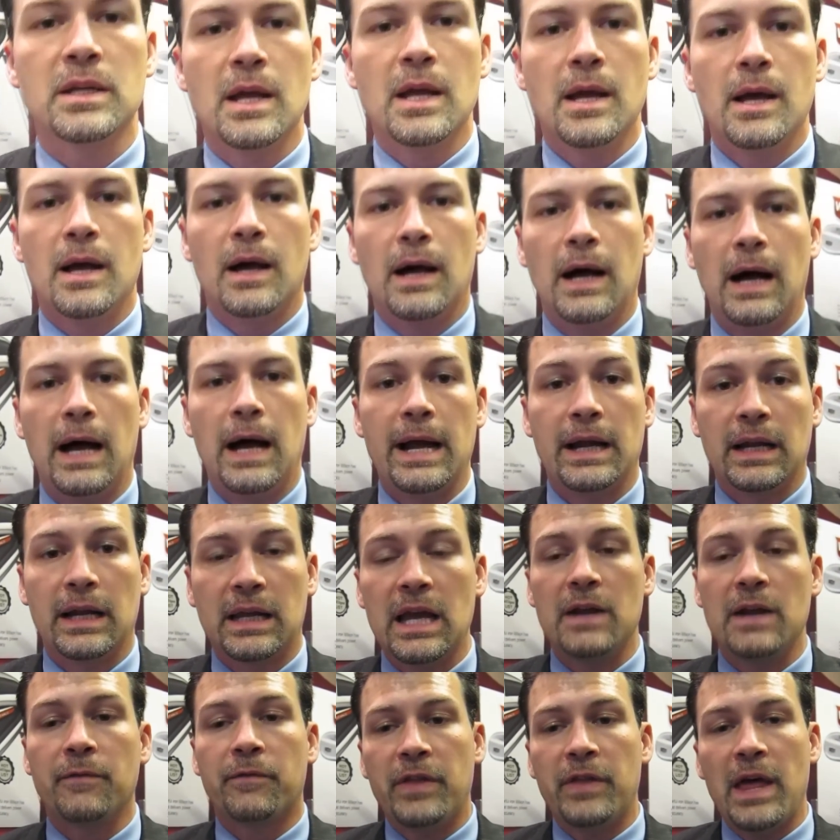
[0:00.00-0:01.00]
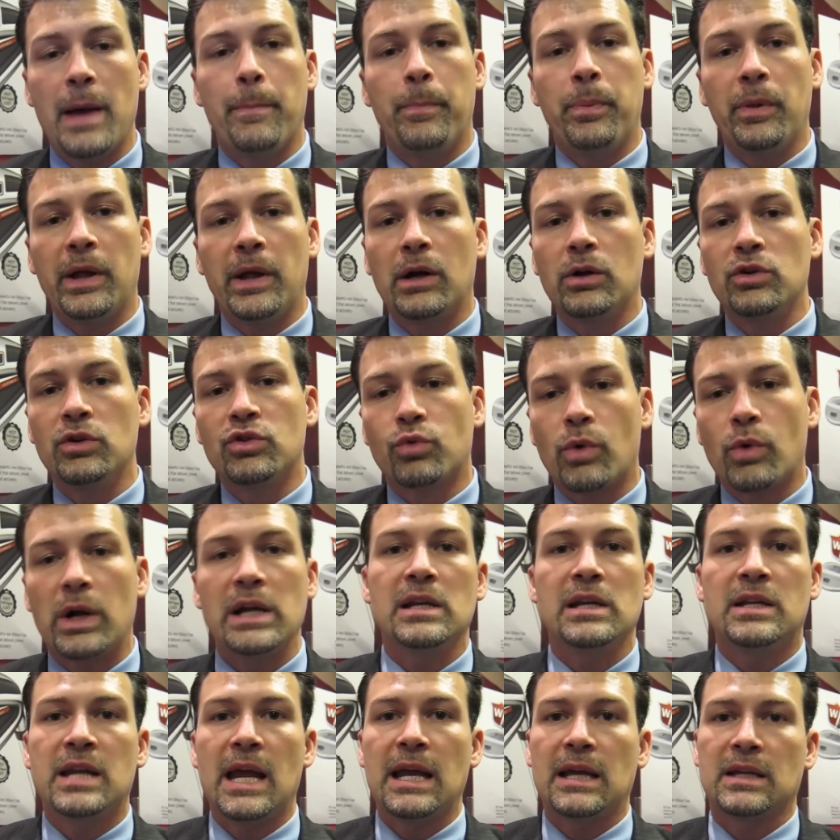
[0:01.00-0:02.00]
and again, for that player who's
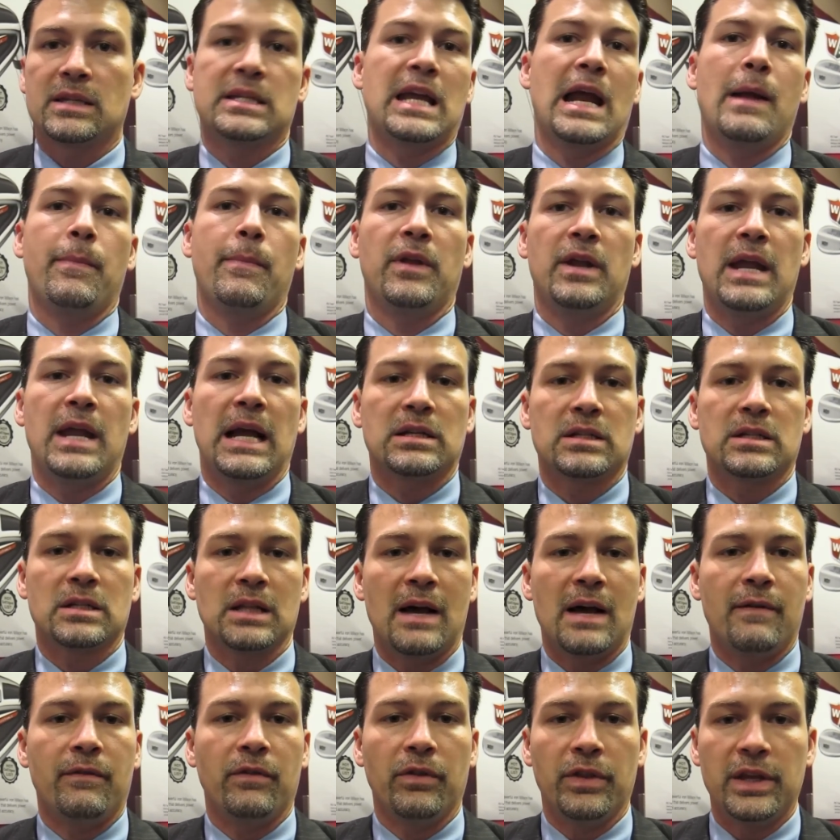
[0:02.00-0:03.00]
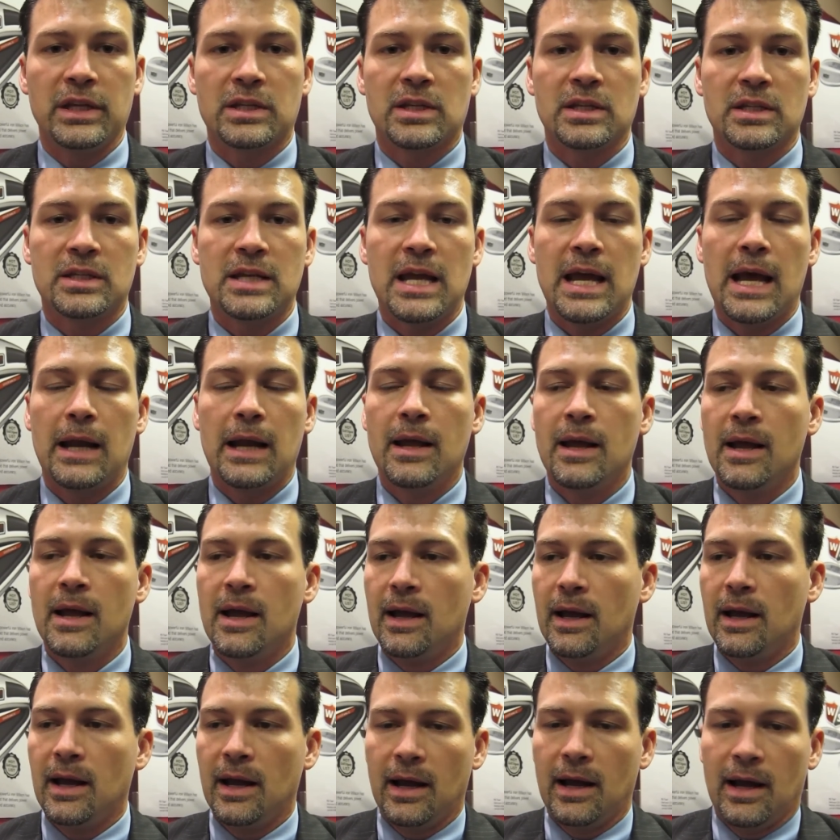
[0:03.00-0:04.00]
ready to take his game to the next level, this is it.
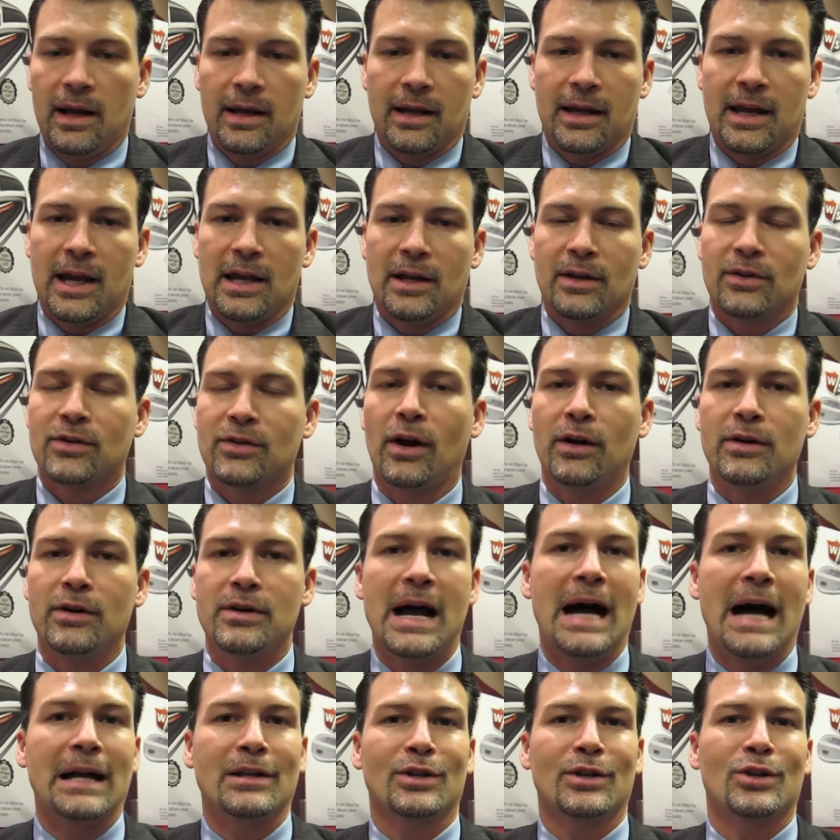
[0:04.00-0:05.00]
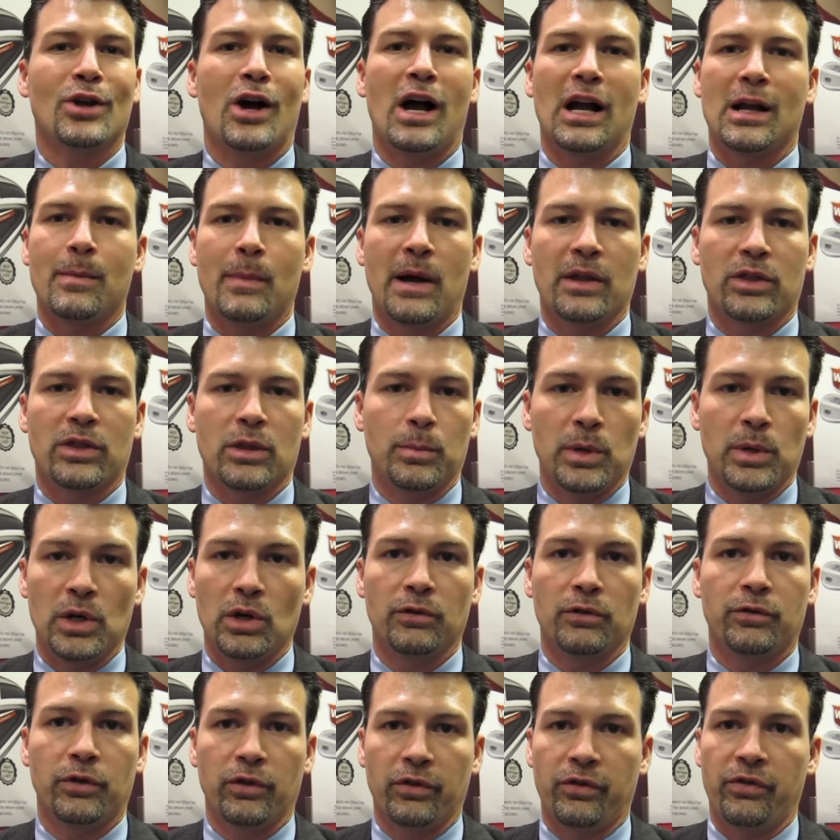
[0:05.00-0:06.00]
And again, it's hard not to talk about the
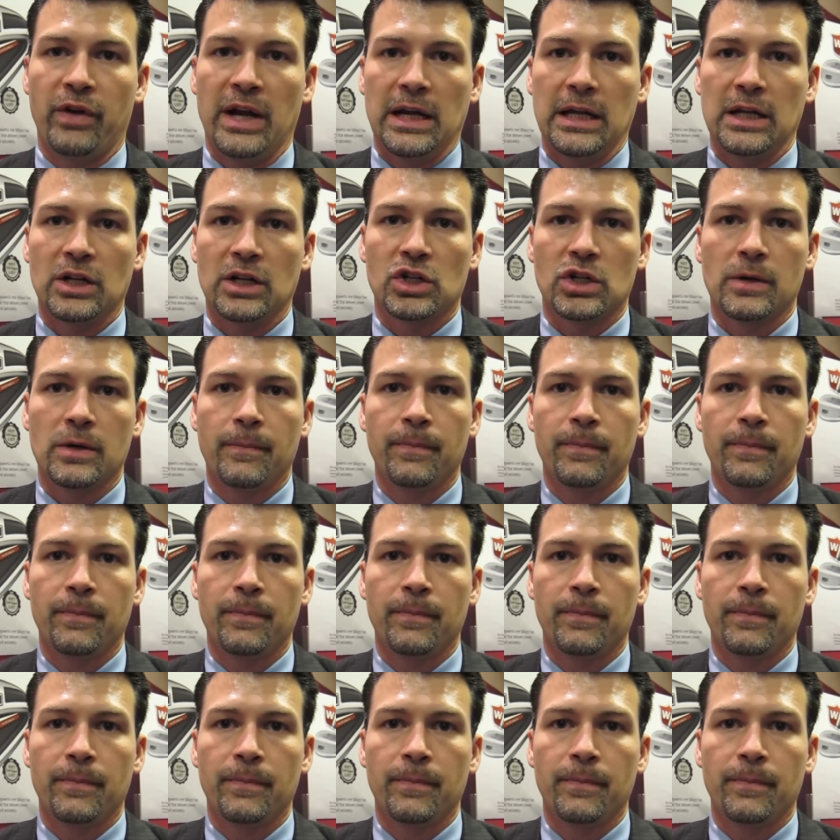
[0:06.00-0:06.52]
beautiful finish.